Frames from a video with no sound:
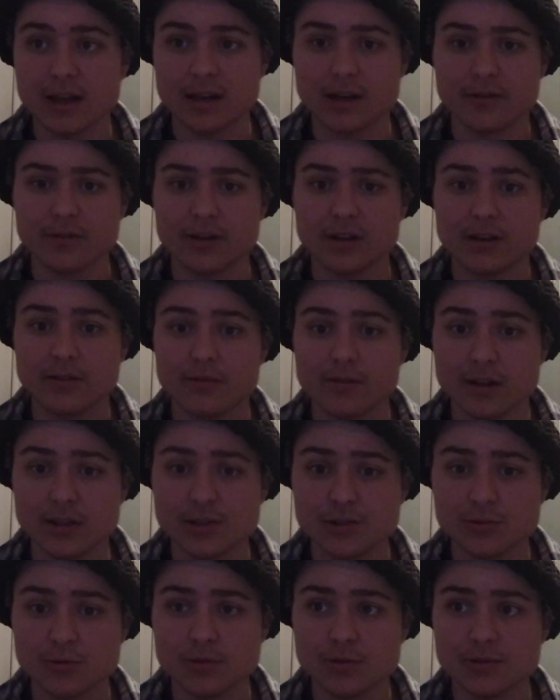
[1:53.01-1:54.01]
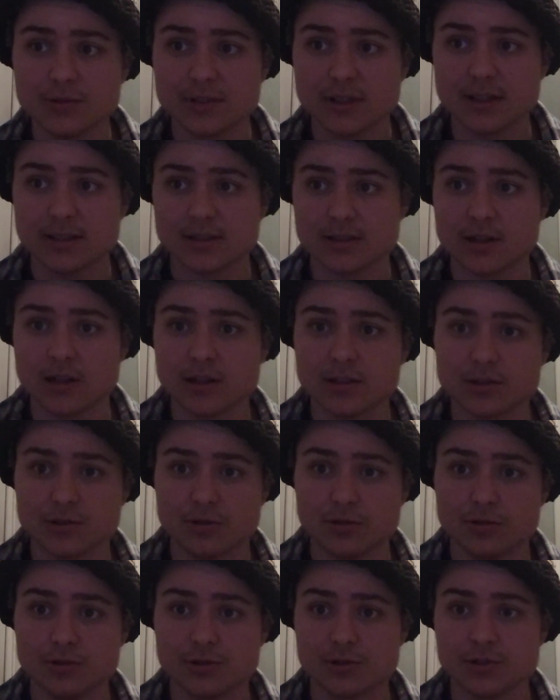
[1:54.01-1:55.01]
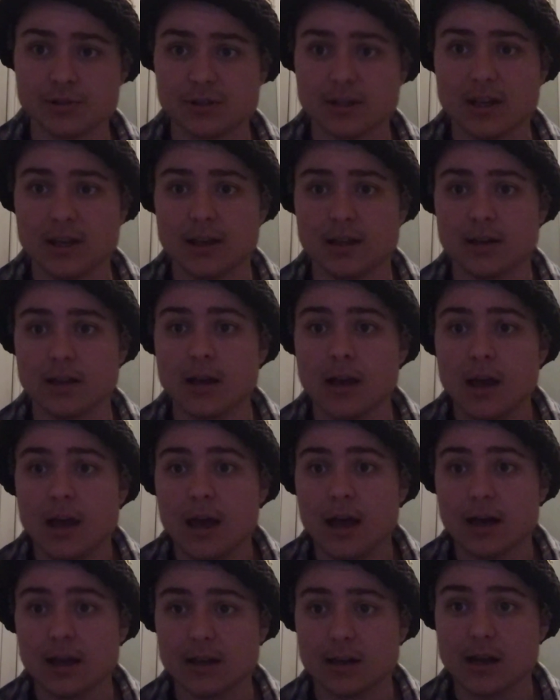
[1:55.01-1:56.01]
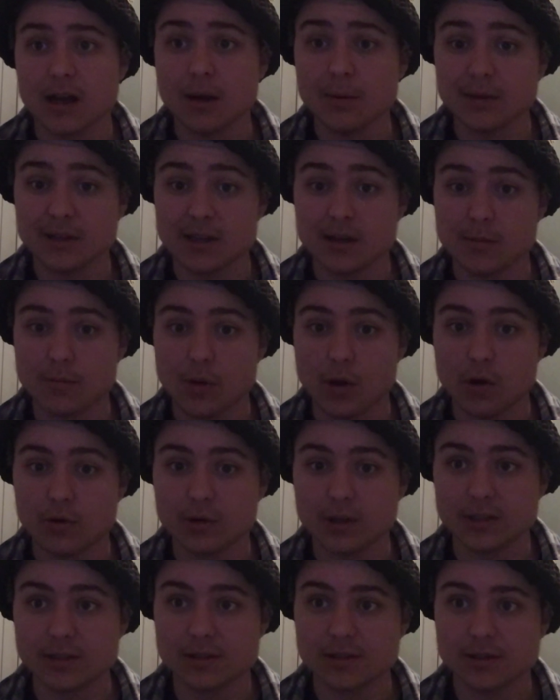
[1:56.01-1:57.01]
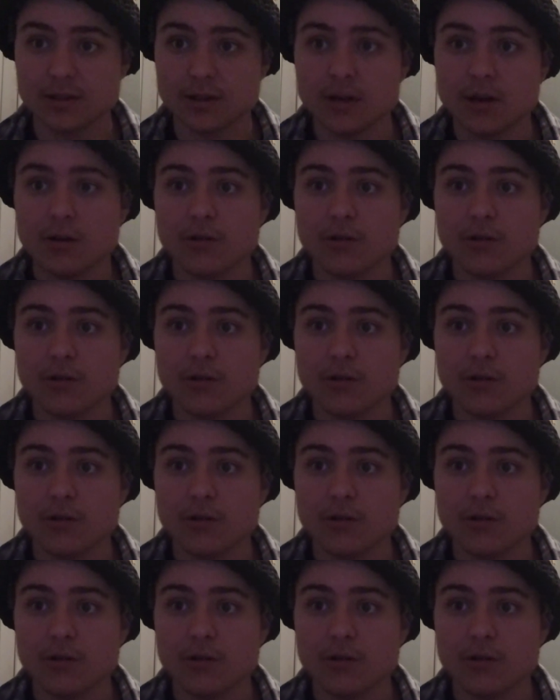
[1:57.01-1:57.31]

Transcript: and of individuals as knowledge holders and economic components